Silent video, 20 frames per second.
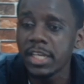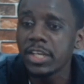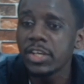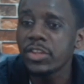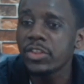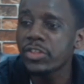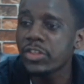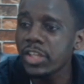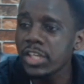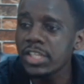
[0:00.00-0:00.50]

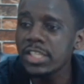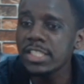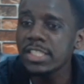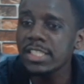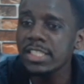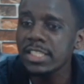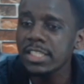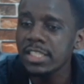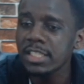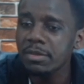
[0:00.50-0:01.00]

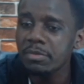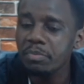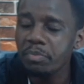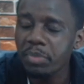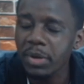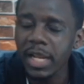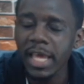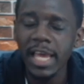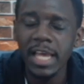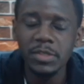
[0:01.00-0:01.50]
These
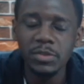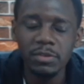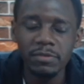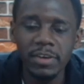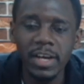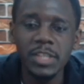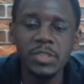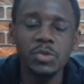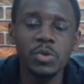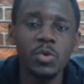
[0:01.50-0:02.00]
players of
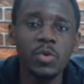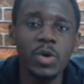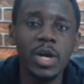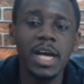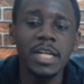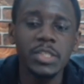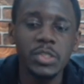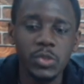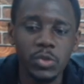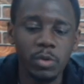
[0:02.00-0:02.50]
Arsenal look
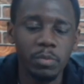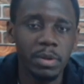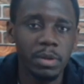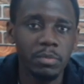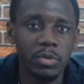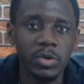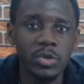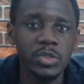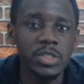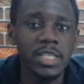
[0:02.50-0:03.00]

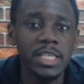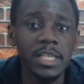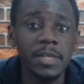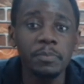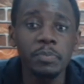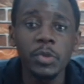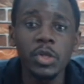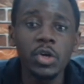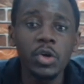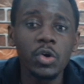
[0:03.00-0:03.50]
unstoppable. You
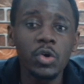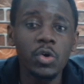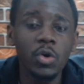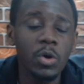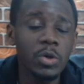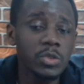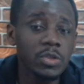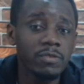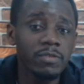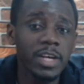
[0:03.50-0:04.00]
see,
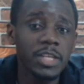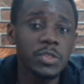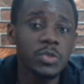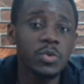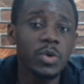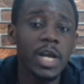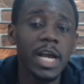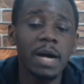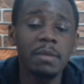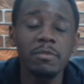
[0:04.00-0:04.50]
goals of
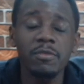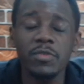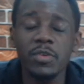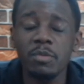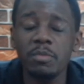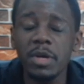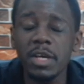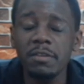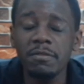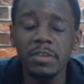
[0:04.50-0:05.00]
Arsenal come
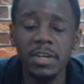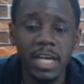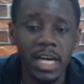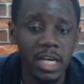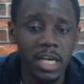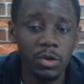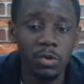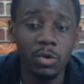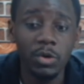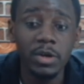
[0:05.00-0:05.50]
from every
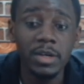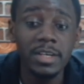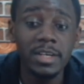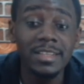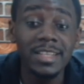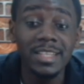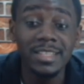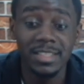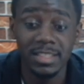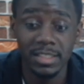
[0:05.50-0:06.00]
angle.
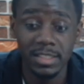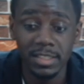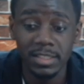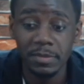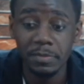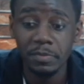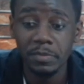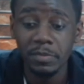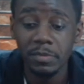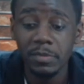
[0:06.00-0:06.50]
That's it.
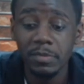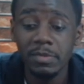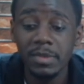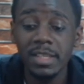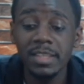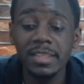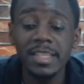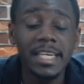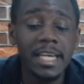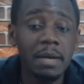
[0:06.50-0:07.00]

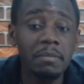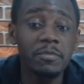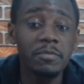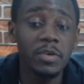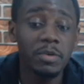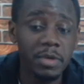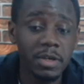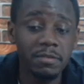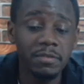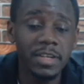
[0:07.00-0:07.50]
They come
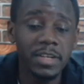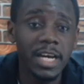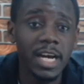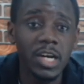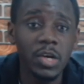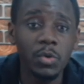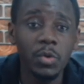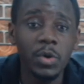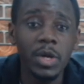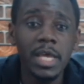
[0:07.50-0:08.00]
from every
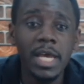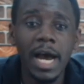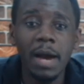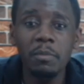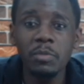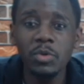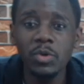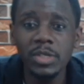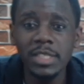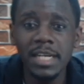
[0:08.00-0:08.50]
angle.
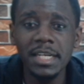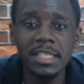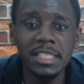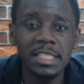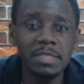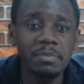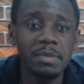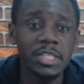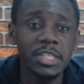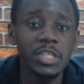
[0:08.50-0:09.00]
I'm not
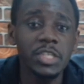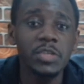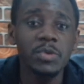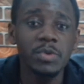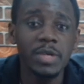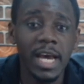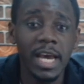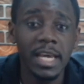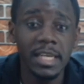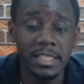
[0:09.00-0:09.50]
underestimating
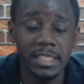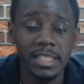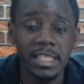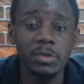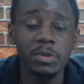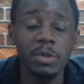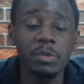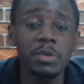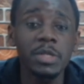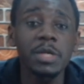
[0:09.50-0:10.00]
United,
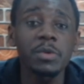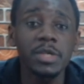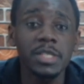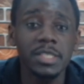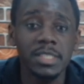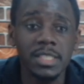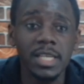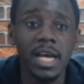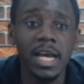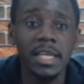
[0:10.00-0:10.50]
that you're really a weak
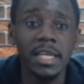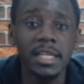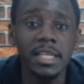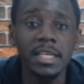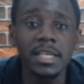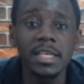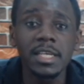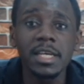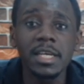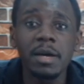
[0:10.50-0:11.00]
side,
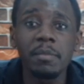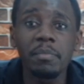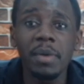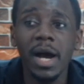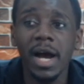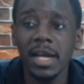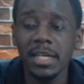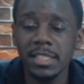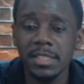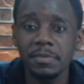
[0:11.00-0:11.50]

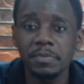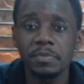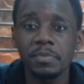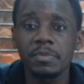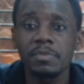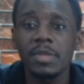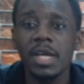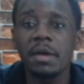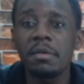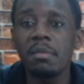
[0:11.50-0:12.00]
but
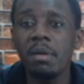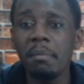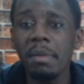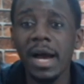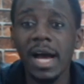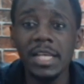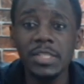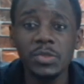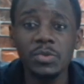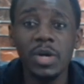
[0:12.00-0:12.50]
remember,
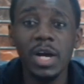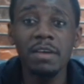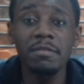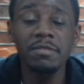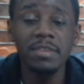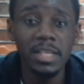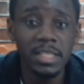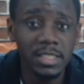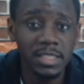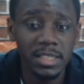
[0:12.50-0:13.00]
Arsenal have
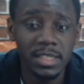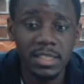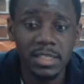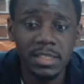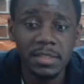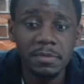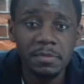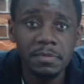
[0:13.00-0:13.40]
rested